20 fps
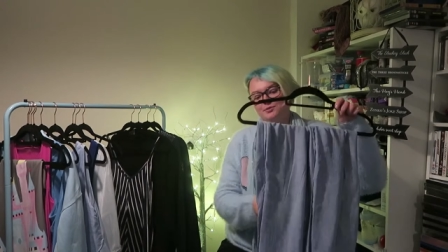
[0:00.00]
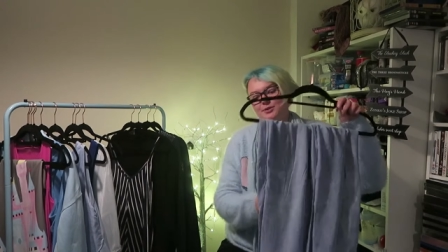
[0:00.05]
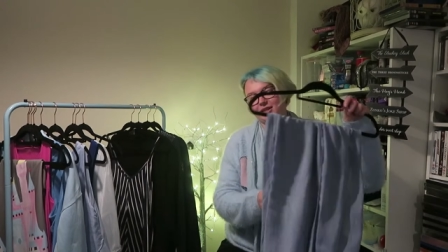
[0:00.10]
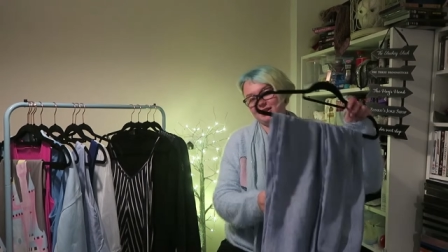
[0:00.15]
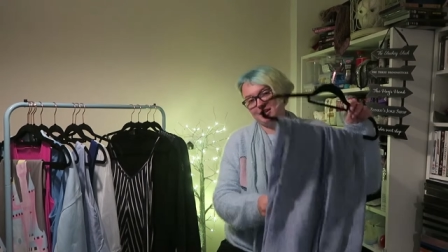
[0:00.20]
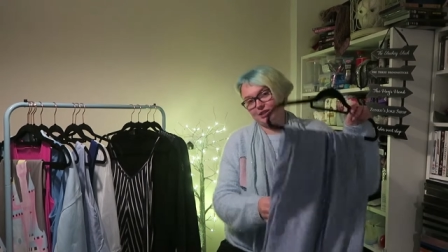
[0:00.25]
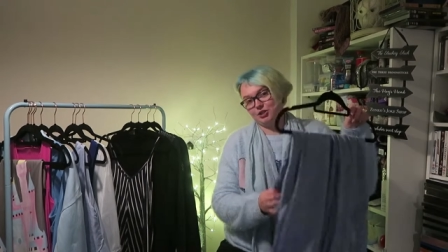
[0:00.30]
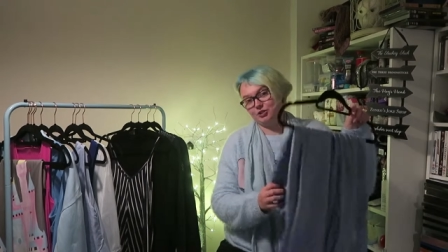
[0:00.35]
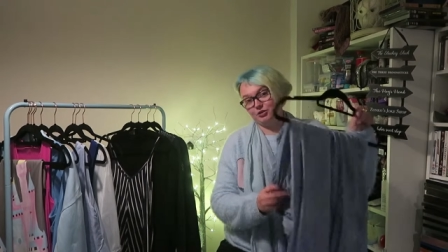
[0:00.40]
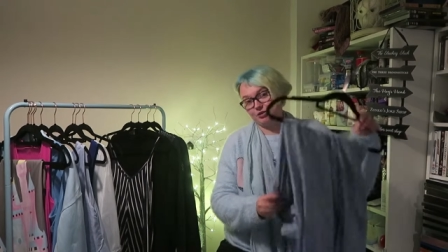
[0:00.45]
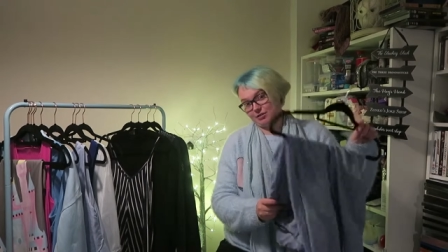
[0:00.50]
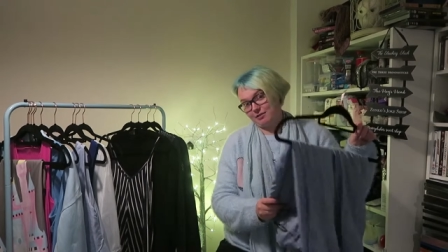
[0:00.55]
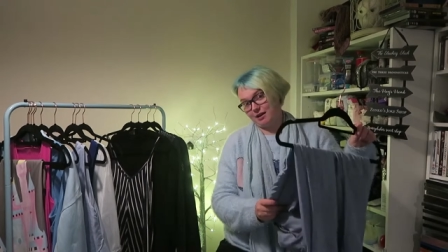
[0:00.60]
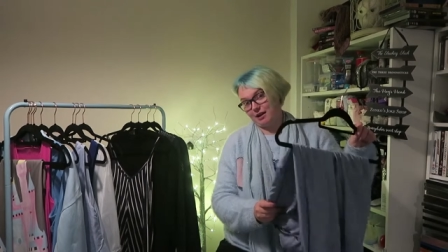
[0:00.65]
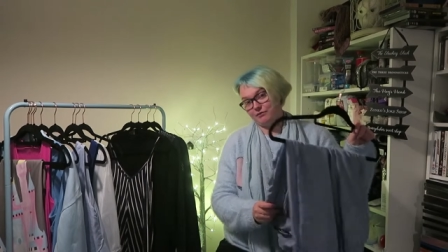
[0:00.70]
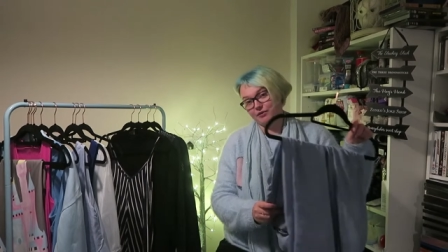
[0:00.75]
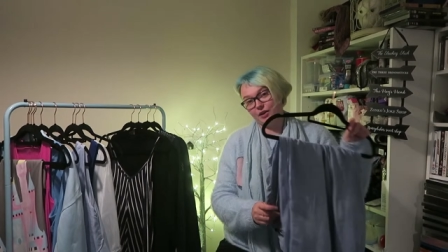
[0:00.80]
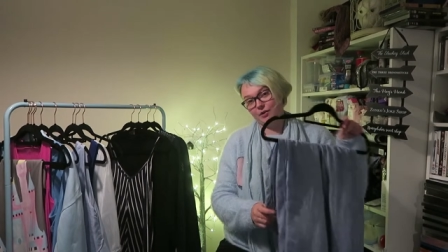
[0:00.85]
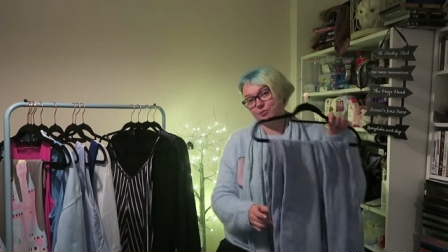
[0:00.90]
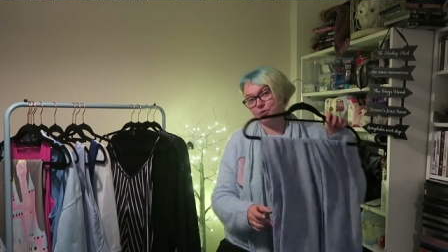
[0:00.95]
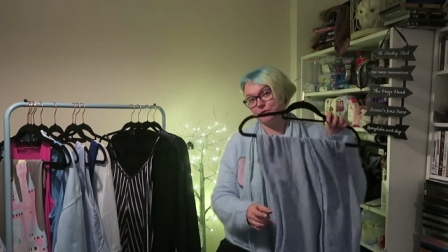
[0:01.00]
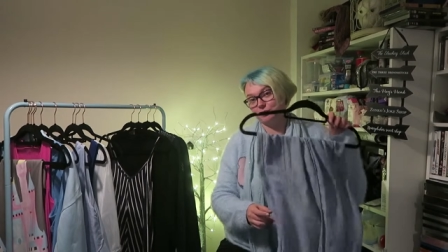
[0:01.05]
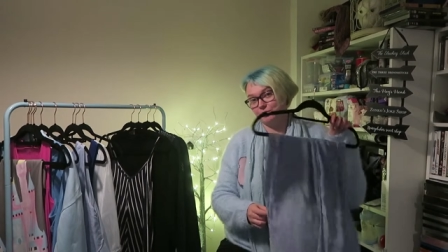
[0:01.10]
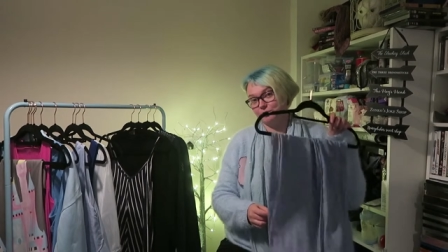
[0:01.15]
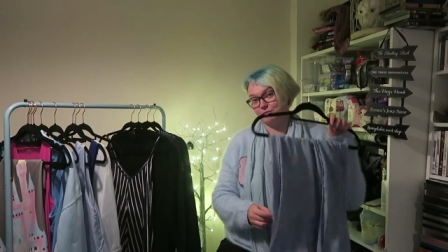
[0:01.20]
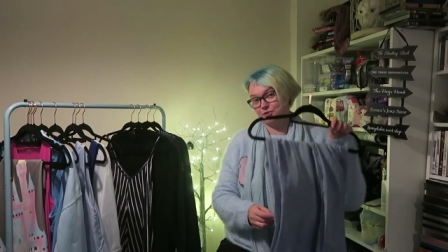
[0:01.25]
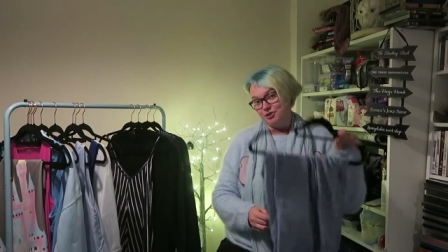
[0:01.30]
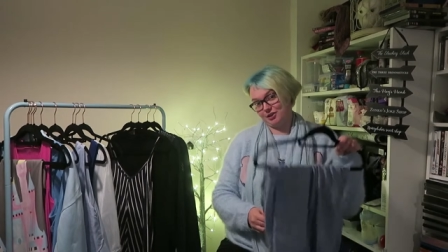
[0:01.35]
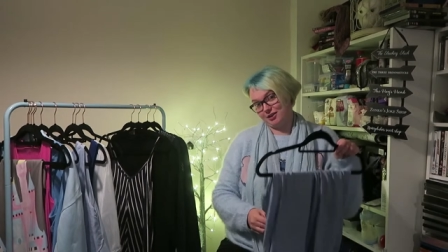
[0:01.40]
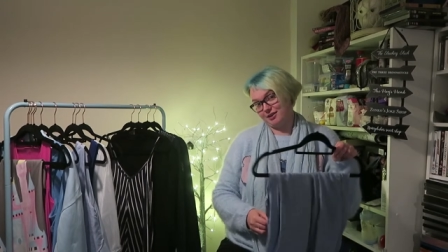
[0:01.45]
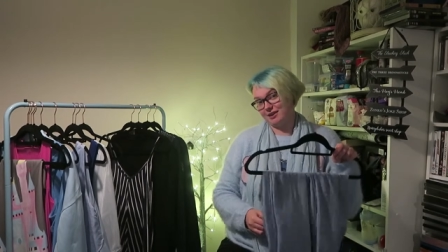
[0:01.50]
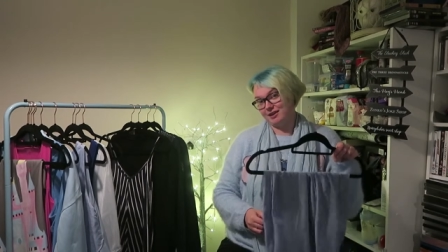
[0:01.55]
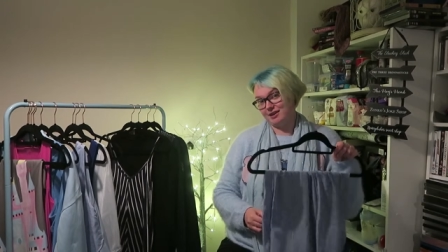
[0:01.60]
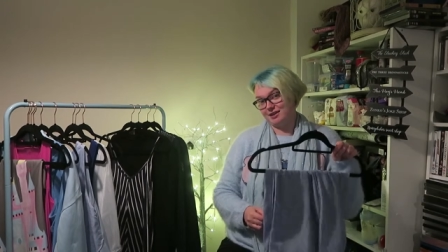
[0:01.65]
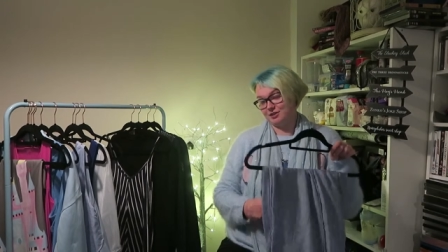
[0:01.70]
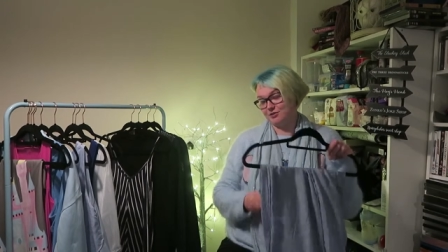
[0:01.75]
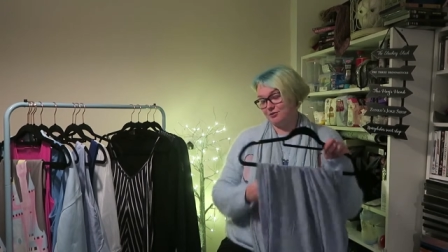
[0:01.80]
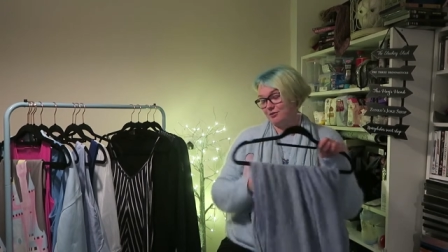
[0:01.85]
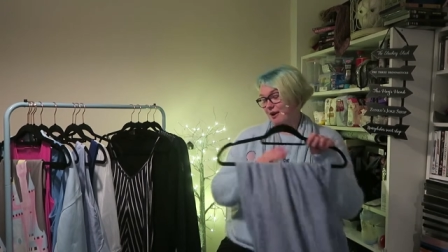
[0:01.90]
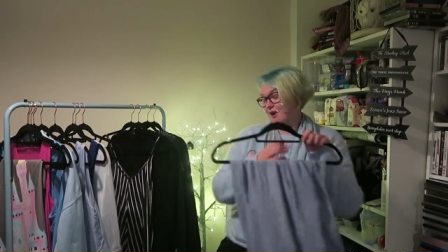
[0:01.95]
with this you don't have that problem which I think
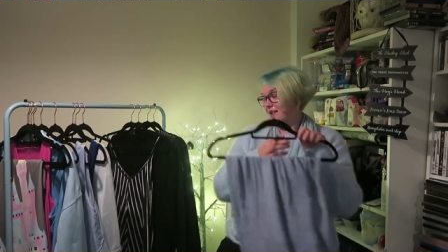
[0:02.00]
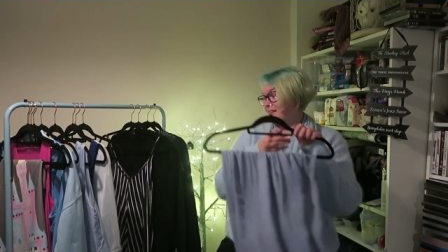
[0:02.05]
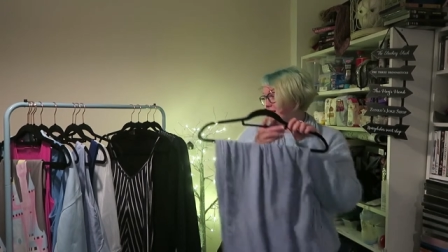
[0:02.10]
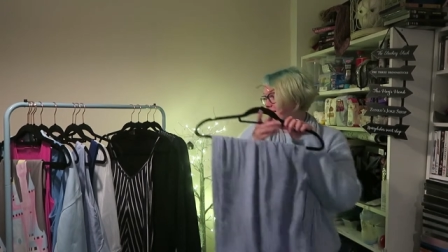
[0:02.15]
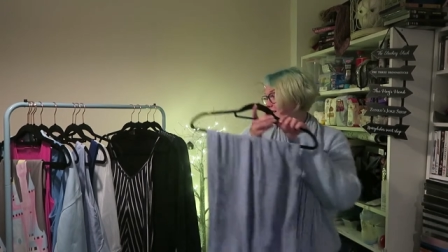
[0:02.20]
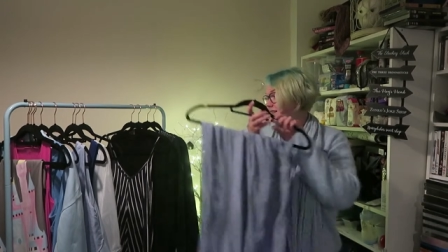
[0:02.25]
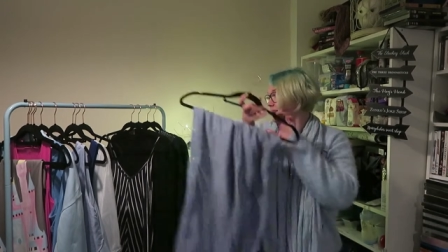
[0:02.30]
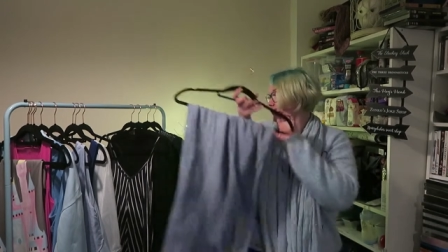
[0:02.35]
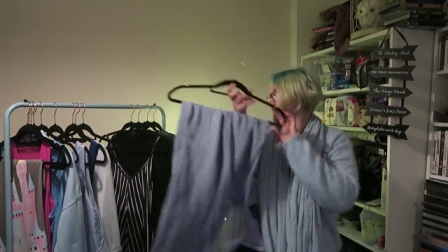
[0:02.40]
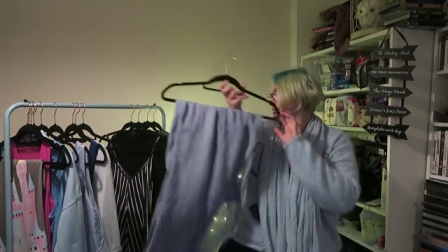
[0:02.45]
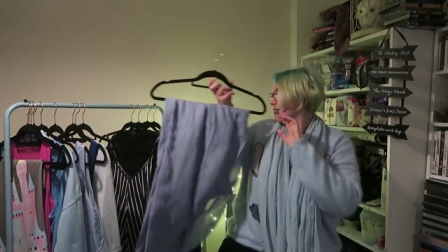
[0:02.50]
is great.